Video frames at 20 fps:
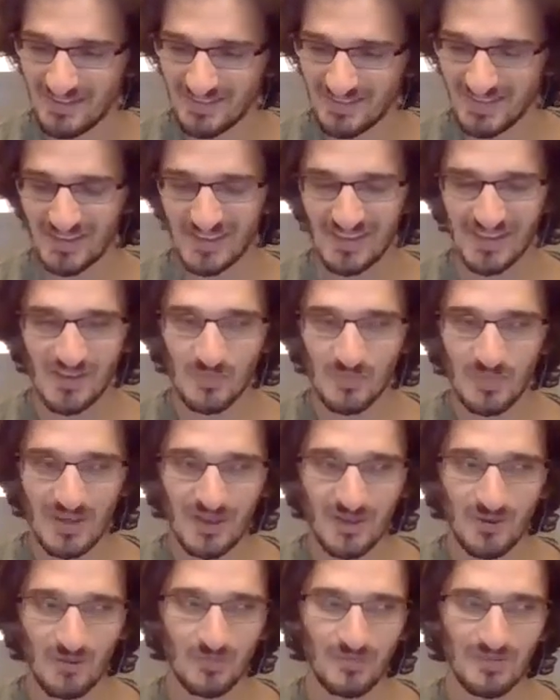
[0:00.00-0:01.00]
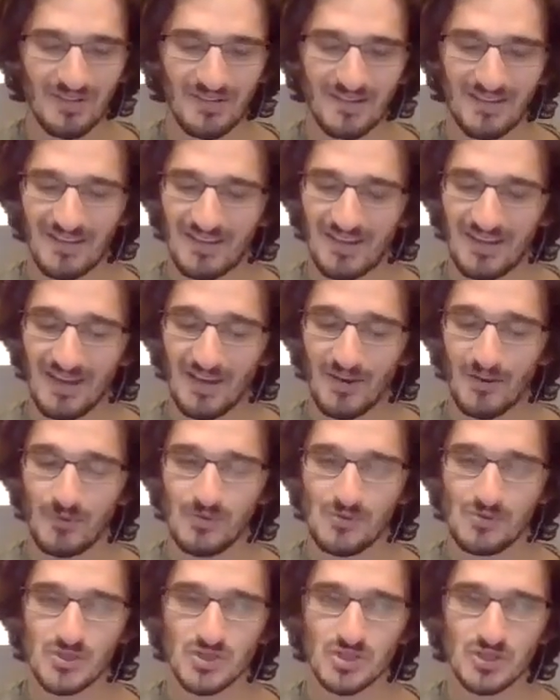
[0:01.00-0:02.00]
thinking about how
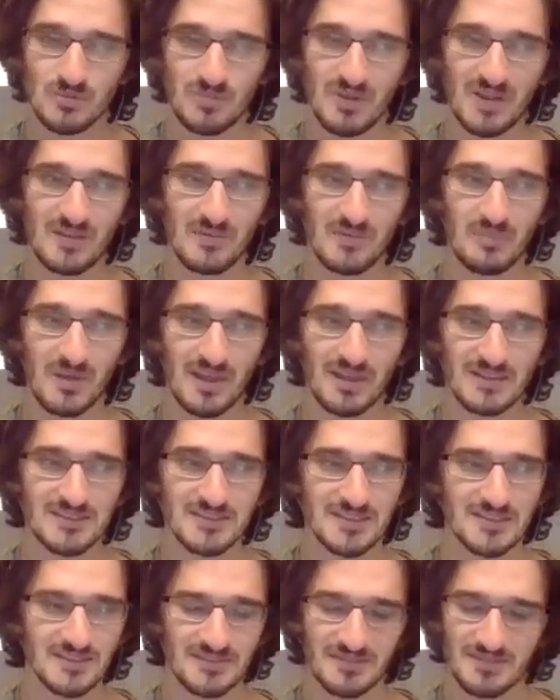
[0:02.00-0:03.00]
you should make bets.